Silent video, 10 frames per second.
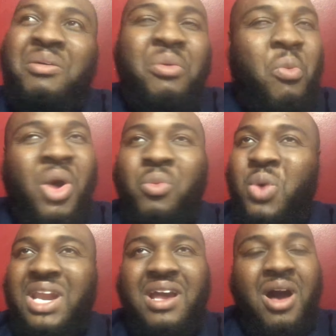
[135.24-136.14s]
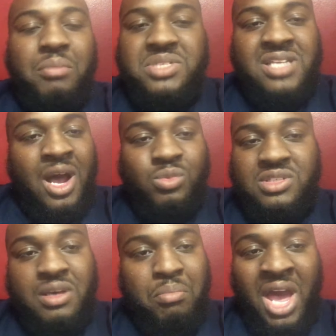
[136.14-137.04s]
when it comes down
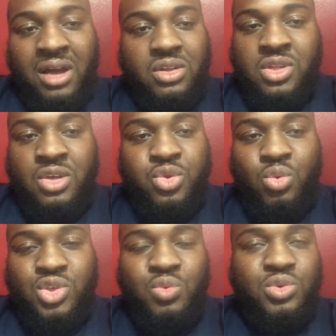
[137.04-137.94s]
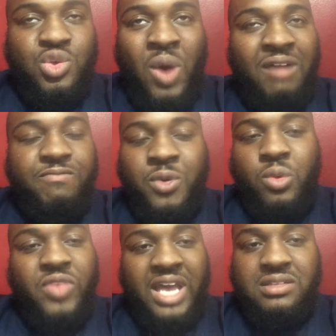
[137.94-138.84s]
to Mac Lethal, do I
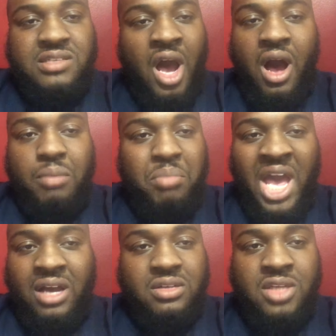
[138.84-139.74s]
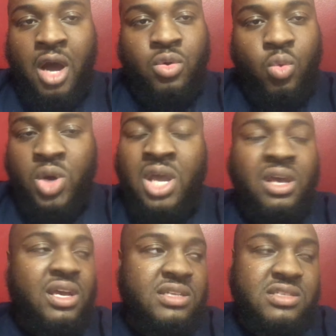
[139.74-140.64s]
feel that Tom Macdonald
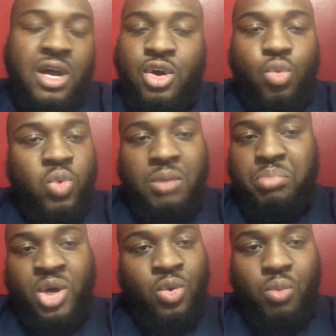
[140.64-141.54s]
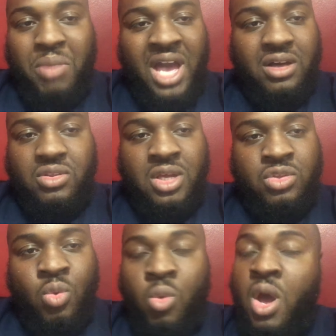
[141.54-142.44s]
is gonna rebuttal Mac
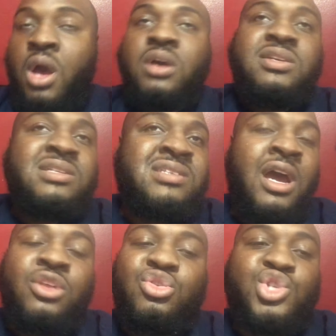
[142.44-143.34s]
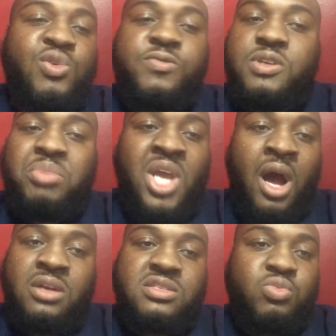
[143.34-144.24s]
Lethal? To tell you the truth, to be
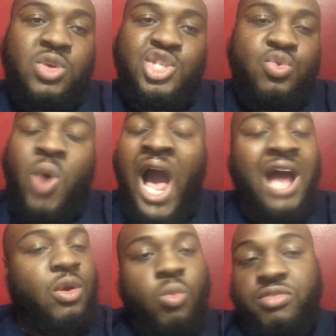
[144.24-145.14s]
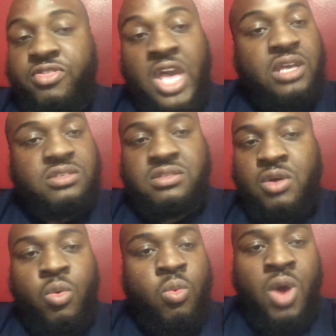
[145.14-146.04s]
honest with you, I don't think
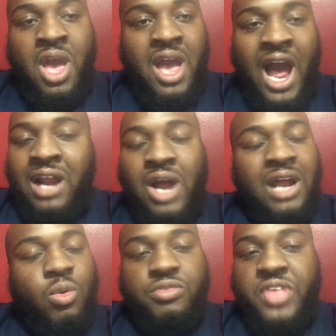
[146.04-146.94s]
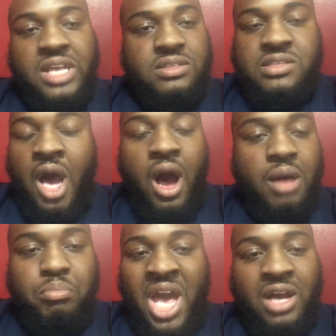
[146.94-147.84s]
so. I don't think
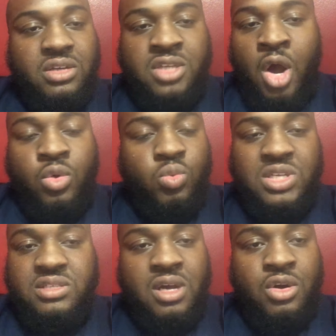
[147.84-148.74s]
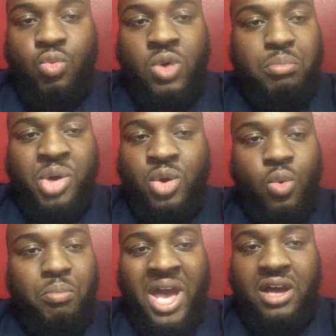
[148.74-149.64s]
Tom Macdonald is gonna
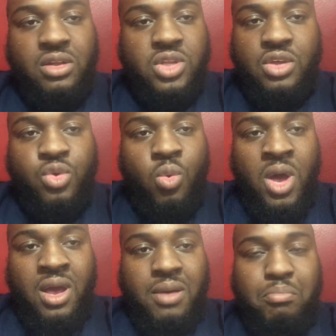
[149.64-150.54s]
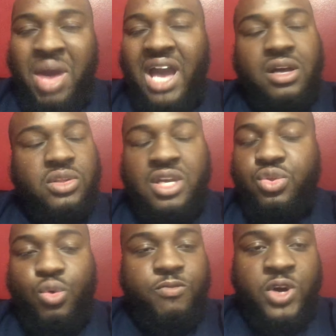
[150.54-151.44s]
rebuttal Mac Lethal. Mac
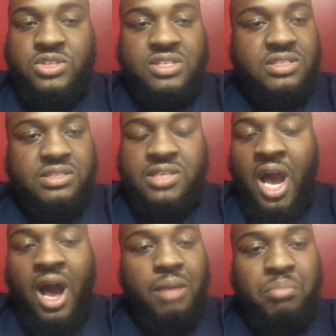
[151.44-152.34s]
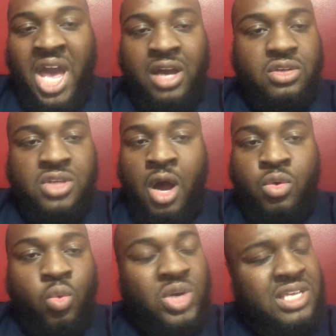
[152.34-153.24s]
Lethal versus Tom
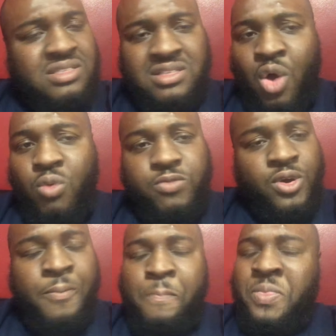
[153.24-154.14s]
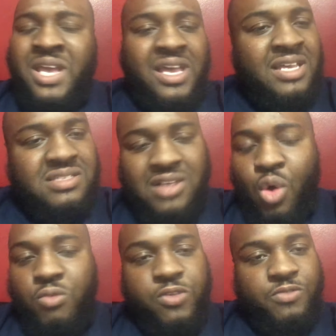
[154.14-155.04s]
Macdonald, it's over. It's
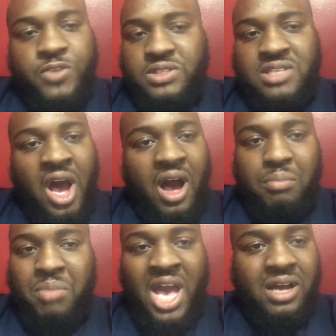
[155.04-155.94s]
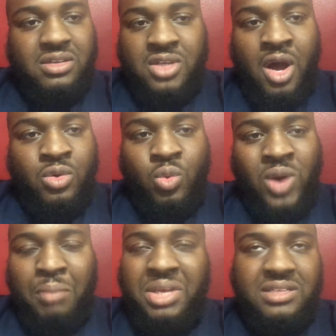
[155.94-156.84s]
over for Tom Macdonald.
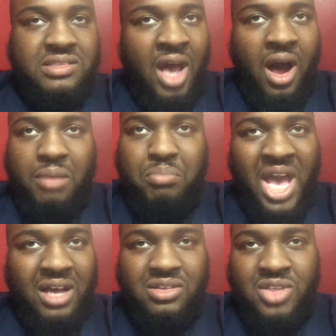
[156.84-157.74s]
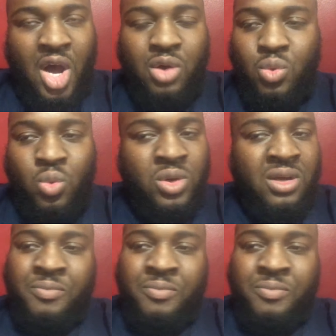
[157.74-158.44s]
I mean, Tom Macdonald,